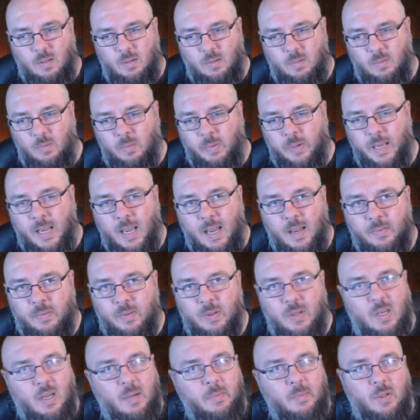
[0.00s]
we
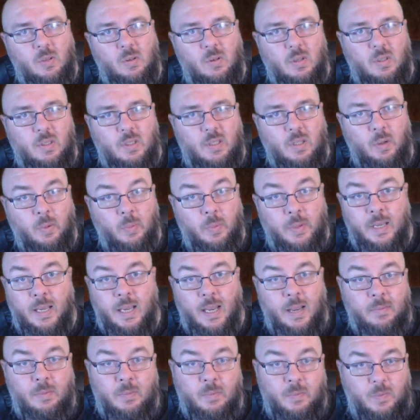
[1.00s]
haven't come across, who we
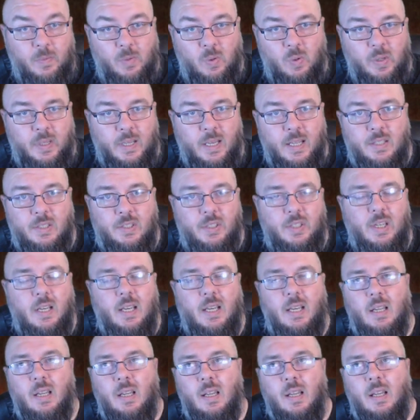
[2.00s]
haven't fought against
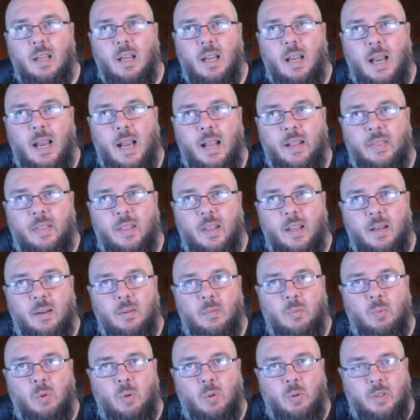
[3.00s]
yet, and
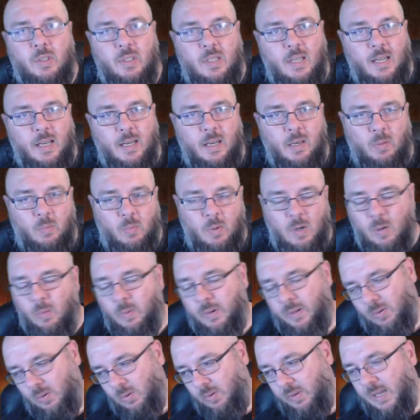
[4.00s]
then we'll say, well,
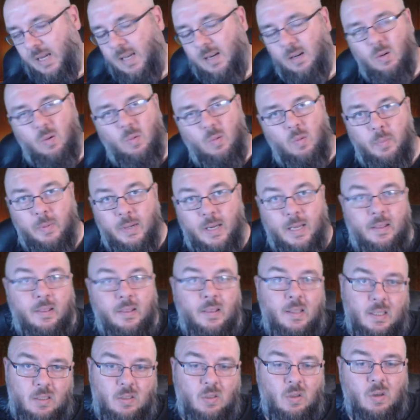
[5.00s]
we thought that lot were bad.
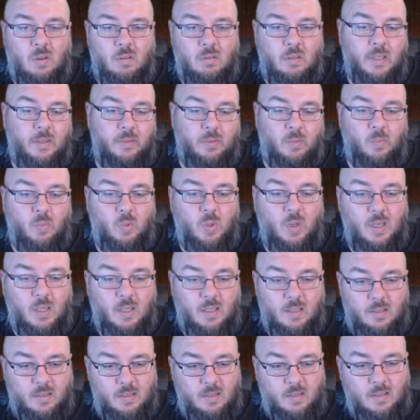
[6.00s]
This lot are even
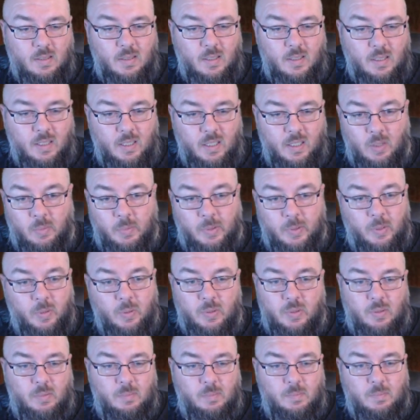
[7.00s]
worse. It'll be
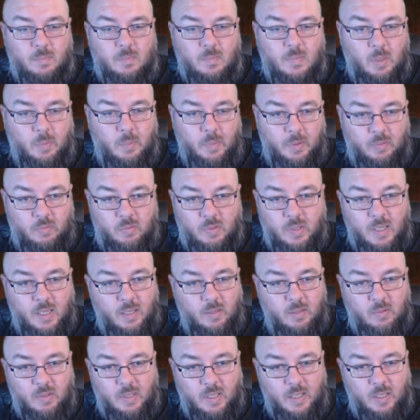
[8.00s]
awesome. It'll be really
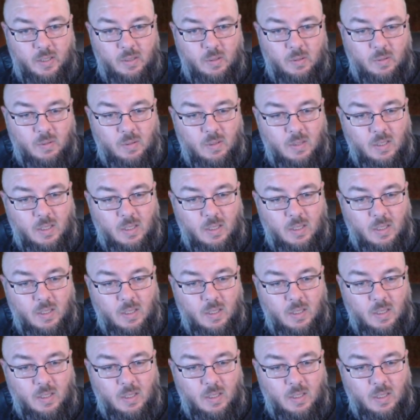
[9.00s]
really cool.